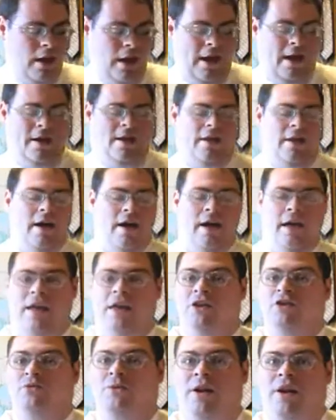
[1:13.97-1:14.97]
and uh,
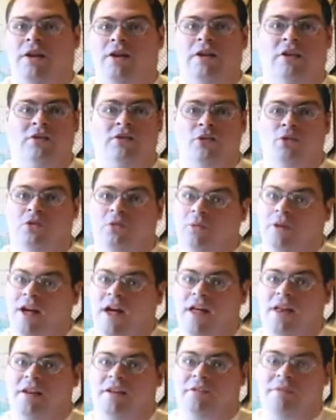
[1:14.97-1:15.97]
it is ready to do some
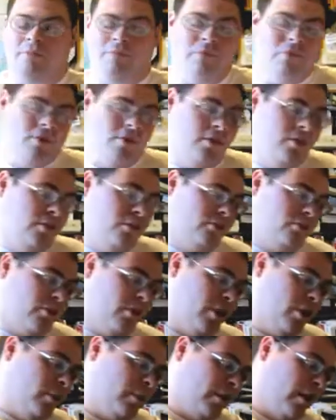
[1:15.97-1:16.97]
cutting.
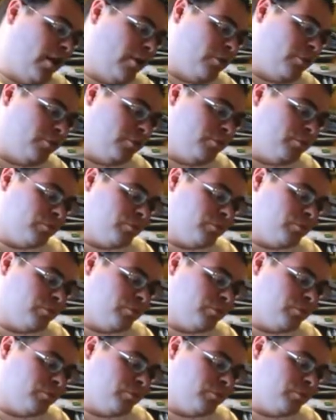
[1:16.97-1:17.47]
So here we go.